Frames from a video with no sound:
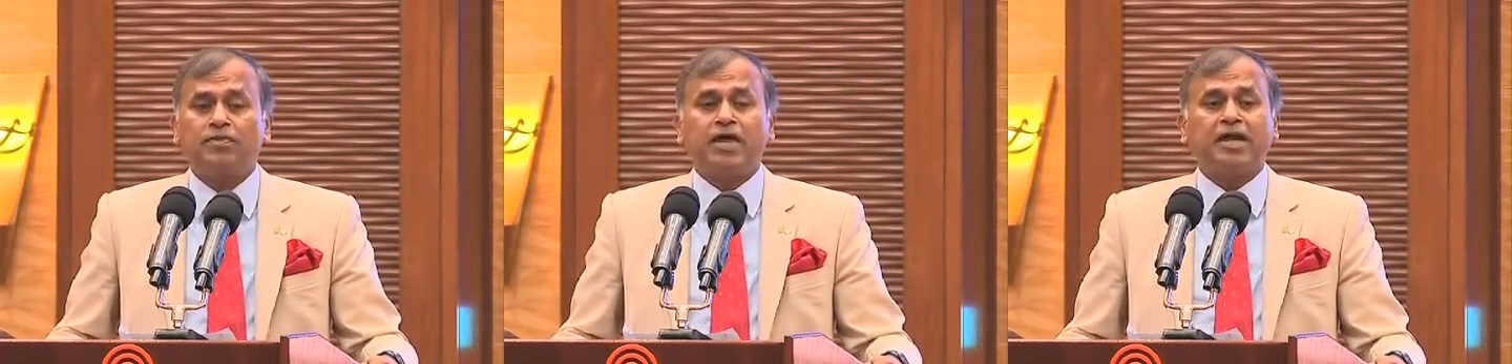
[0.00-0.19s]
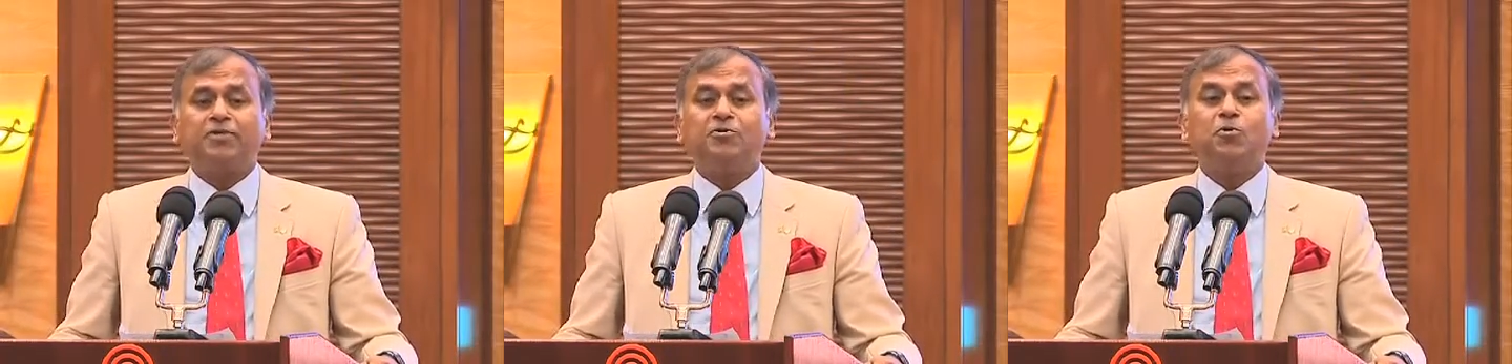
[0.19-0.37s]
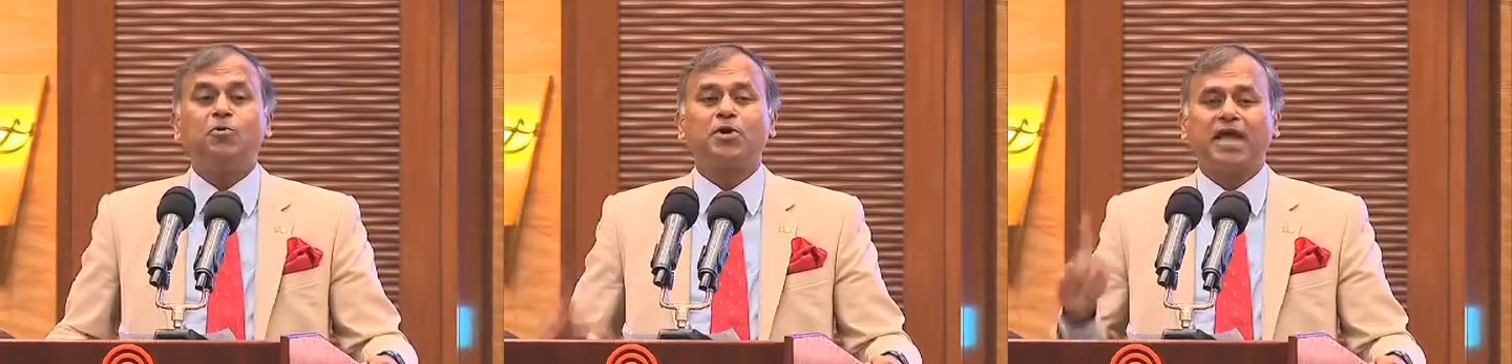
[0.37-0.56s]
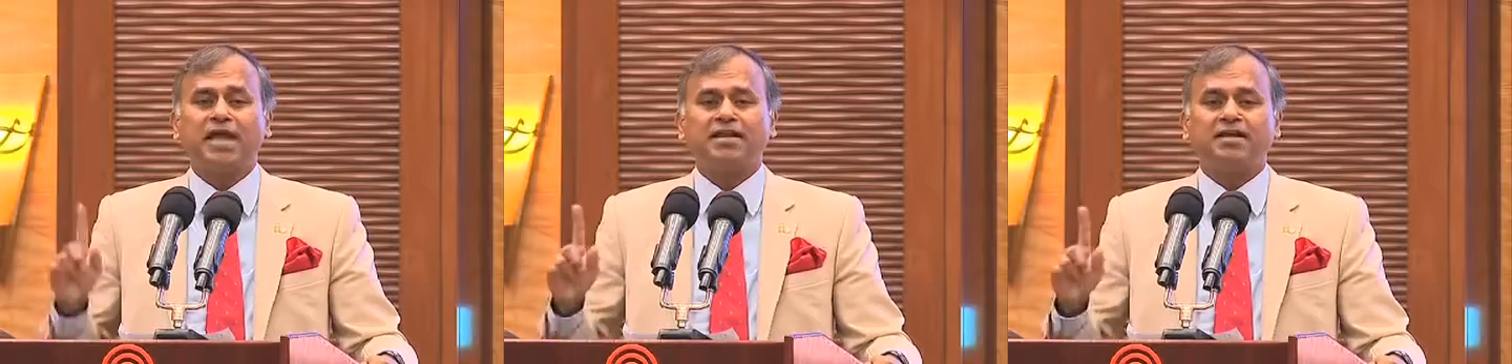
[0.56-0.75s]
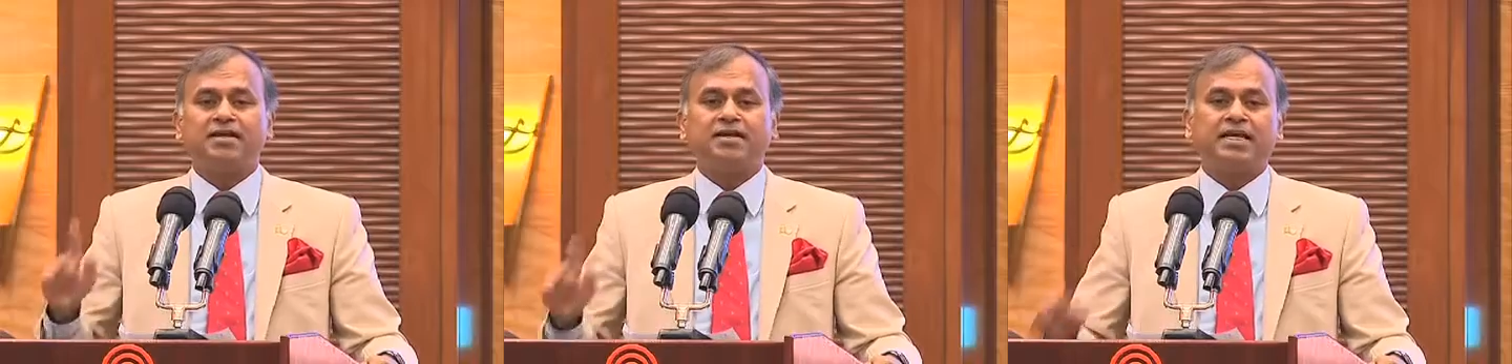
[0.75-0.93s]
that no
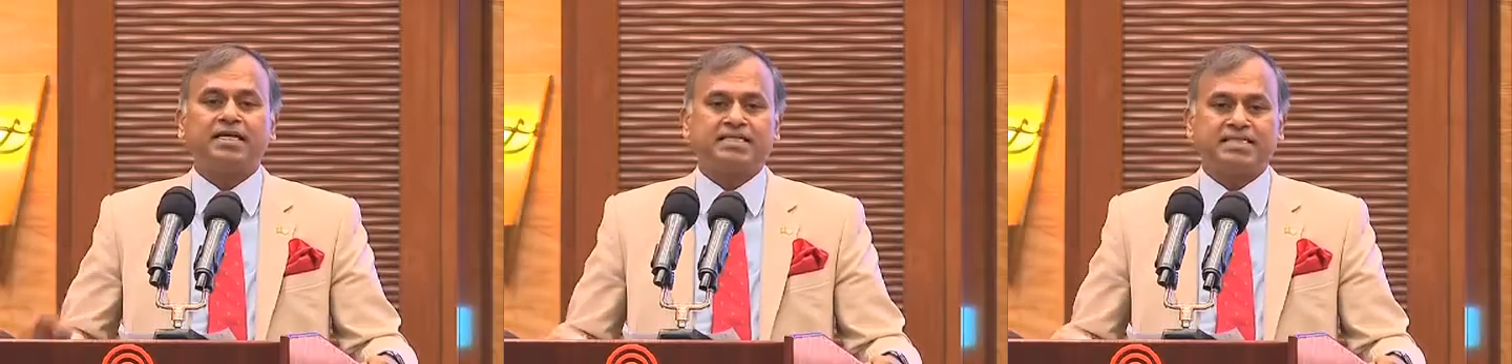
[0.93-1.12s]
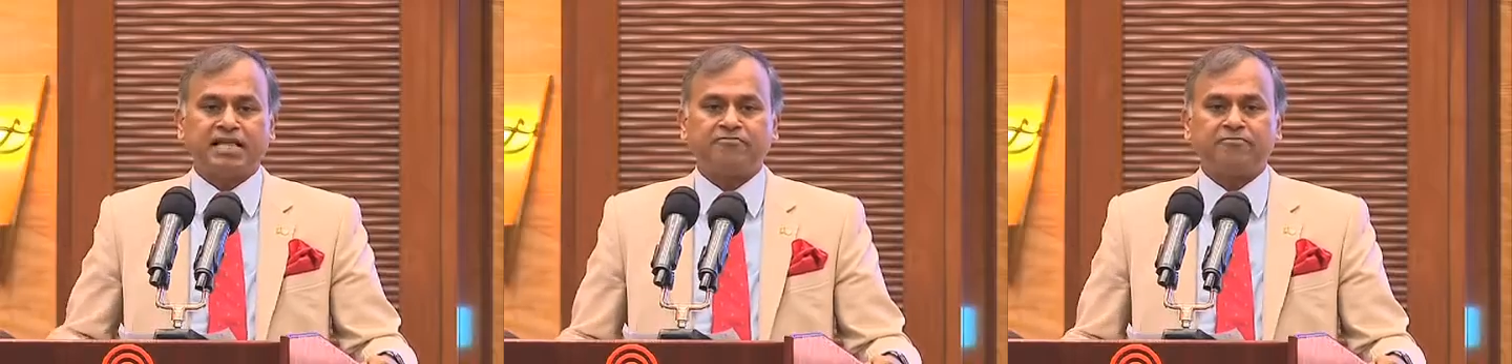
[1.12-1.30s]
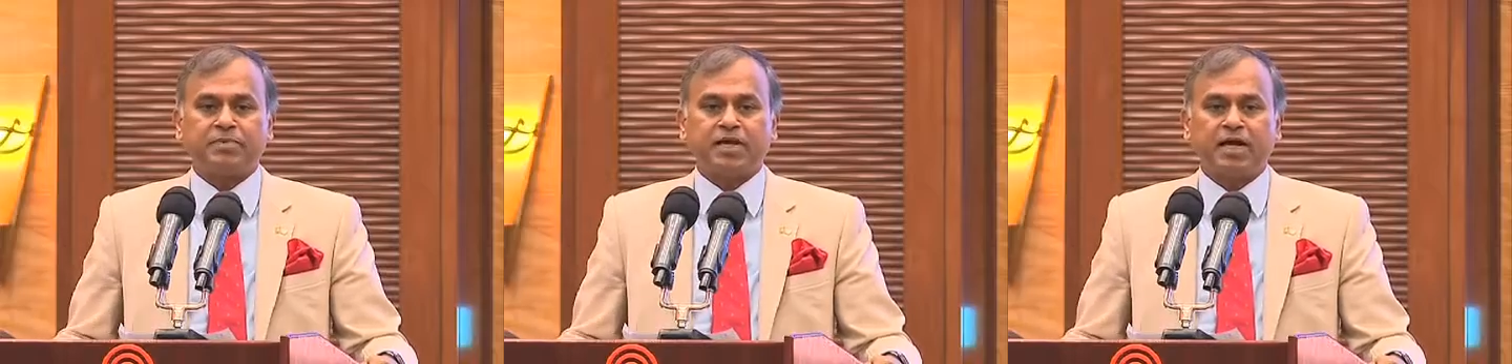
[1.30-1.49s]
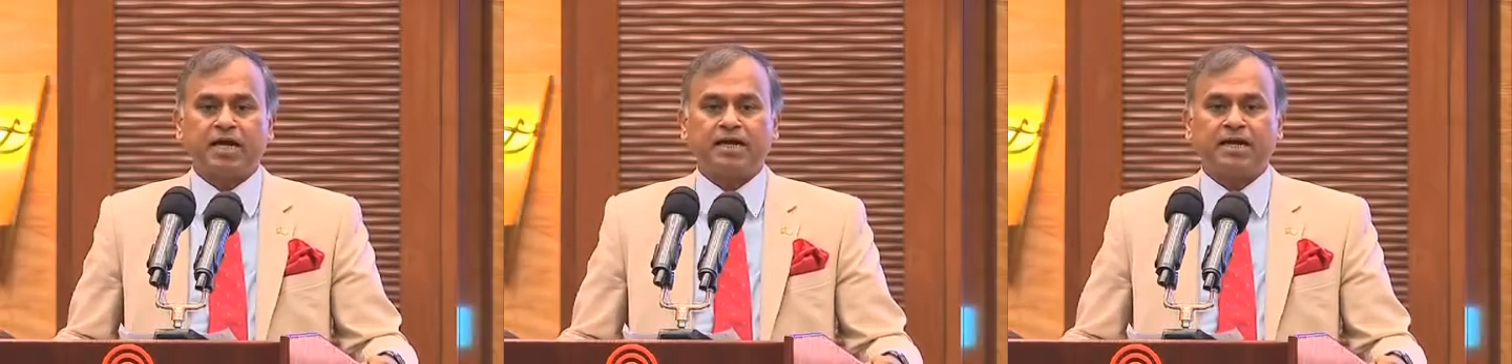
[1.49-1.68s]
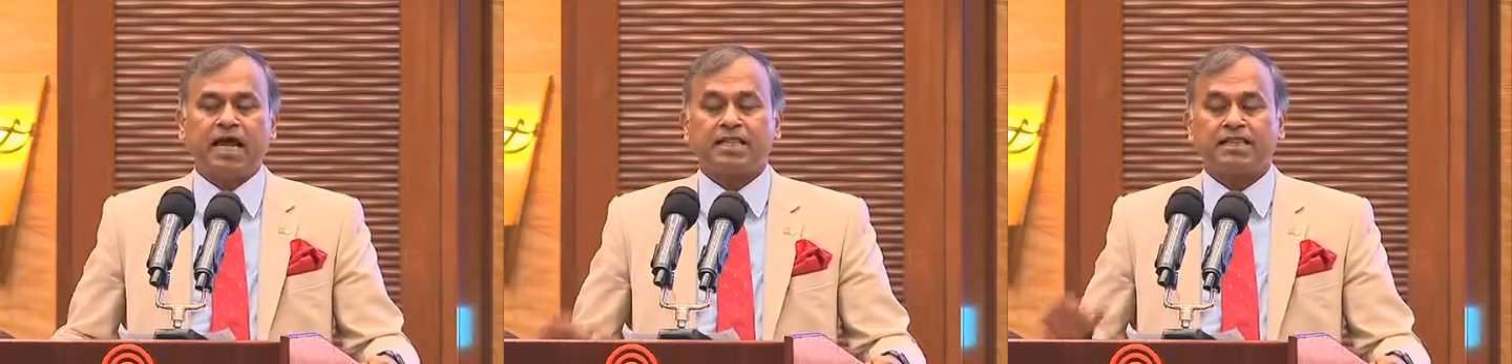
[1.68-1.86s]
Kenyan is left
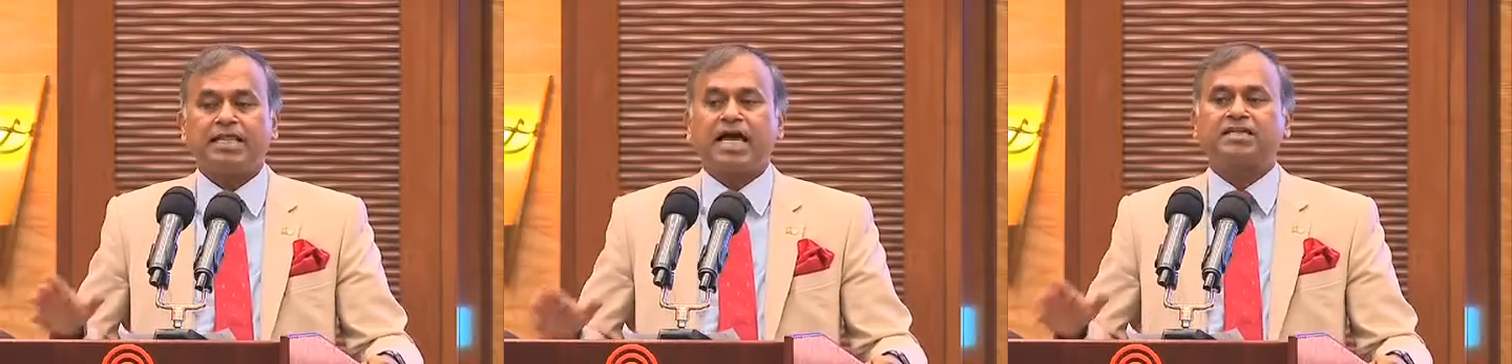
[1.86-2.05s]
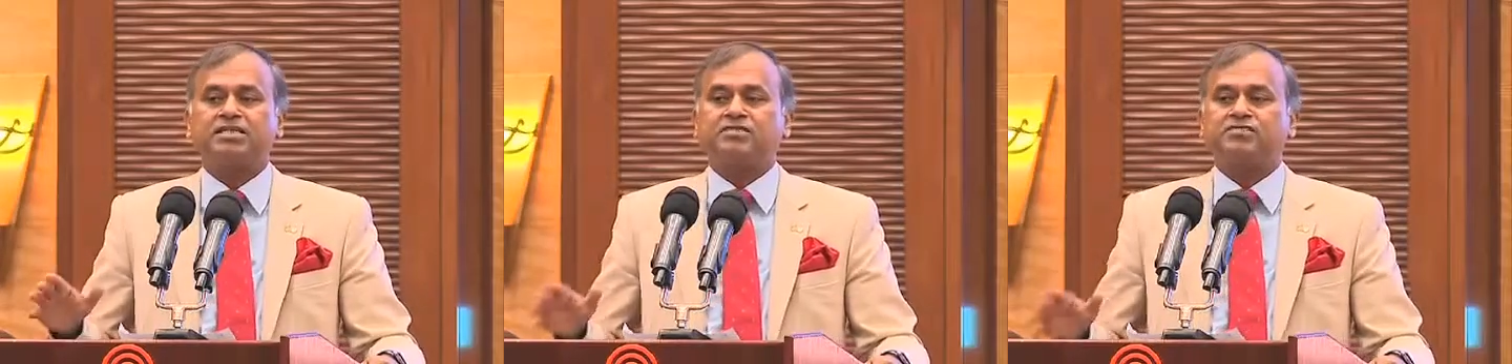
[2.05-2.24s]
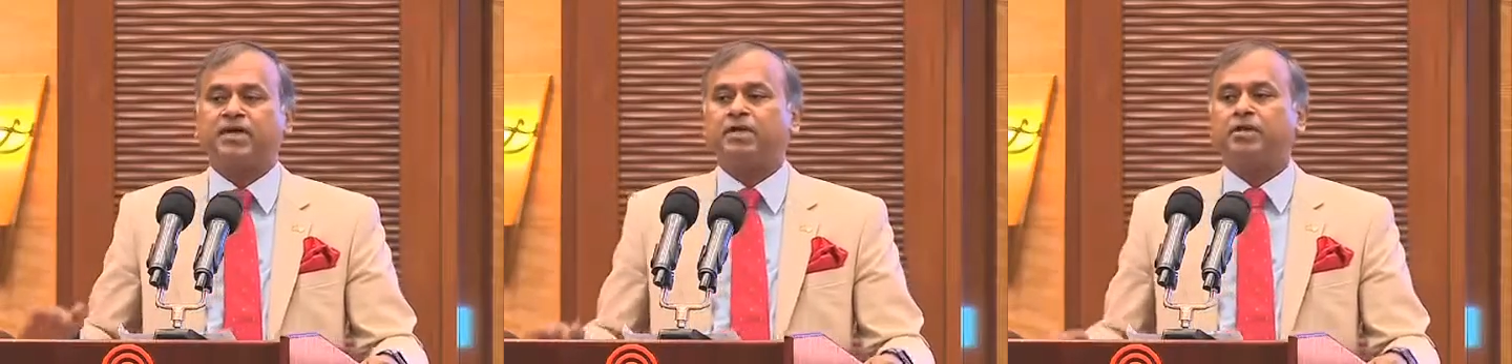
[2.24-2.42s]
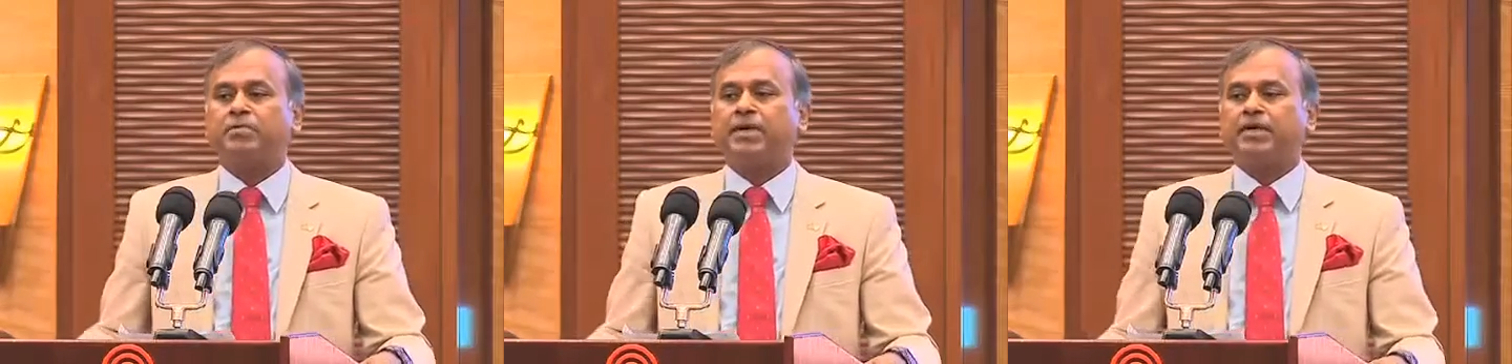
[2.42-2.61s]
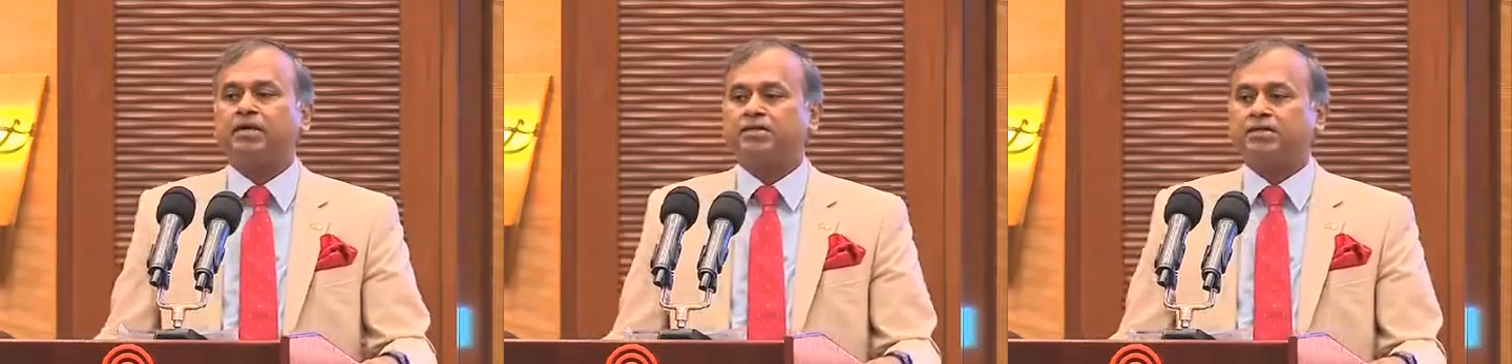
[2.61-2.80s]
behind, and that is
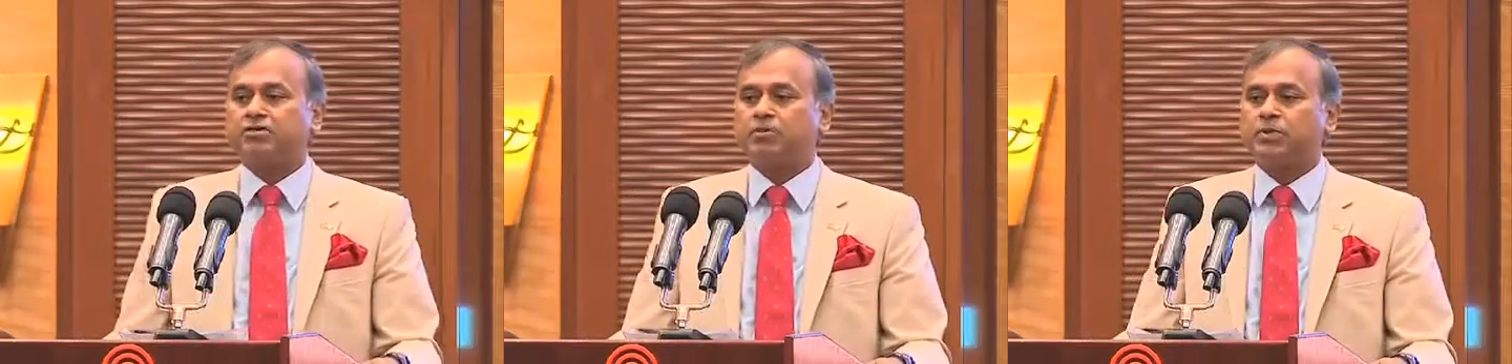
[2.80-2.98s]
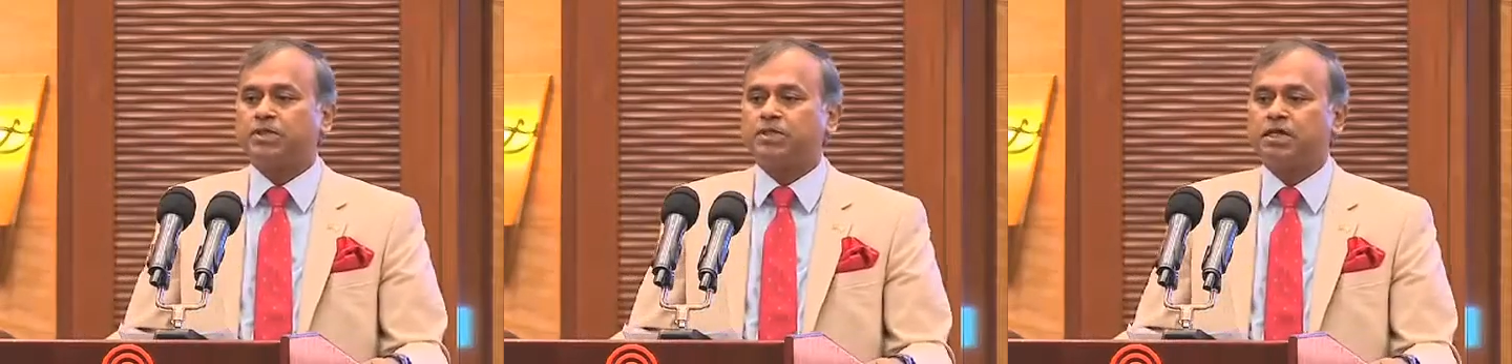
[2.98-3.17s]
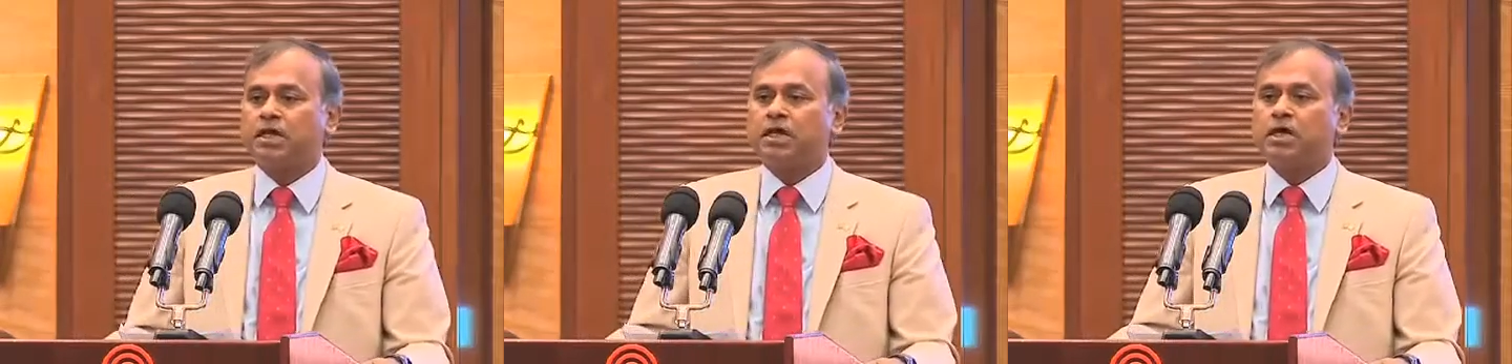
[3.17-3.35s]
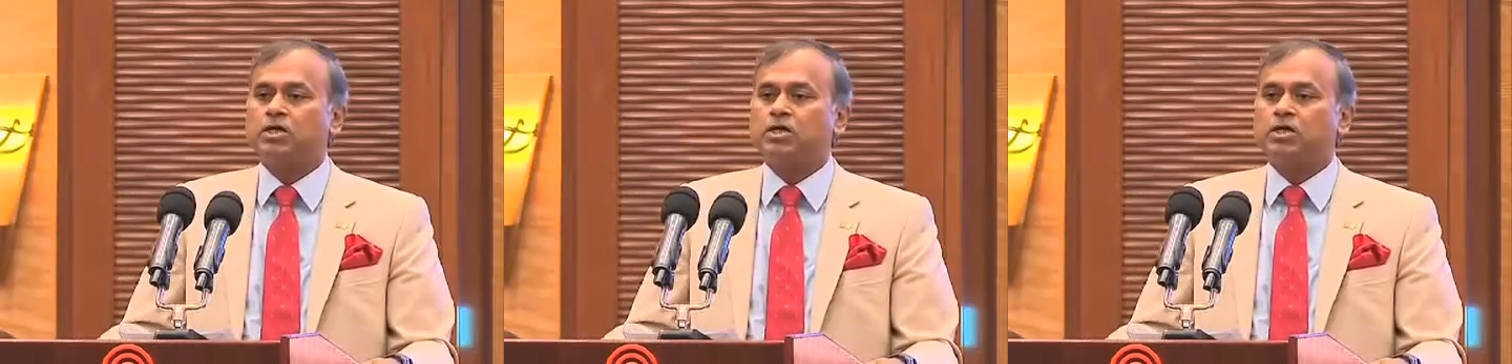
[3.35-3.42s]
fundamental to it.